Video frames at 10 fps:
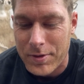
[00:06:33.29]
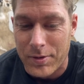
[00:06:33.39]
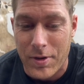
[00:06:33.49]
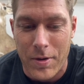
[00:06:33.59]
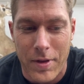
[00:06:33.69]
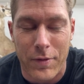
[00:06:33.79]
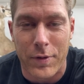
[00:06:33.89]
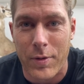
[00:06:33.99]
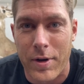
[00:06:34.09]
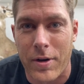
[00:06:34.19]
so thankfully
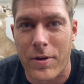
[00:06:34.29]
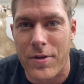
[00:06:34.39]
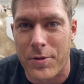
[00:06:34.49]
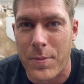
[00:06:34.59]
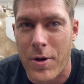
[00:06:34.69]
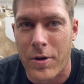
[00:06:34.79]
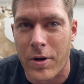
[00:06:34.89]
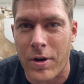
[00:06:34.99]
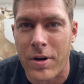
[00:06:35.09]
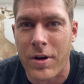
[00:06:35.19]
we didn't hurt this
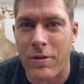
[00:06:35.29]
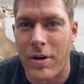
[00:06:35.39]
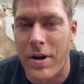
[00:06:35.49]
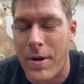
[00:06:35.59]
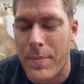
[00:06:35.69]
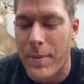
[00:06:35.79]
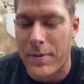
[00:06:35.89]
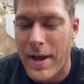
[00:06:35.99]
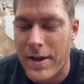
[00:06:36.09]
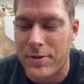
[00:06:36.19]
motor running on pump
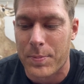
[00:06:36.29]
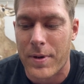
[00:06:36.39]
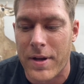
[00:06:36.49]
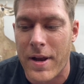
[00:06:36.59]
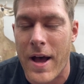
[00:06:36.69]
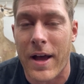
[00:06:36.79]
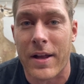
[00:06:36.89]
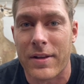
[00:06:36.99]
gas, but uh,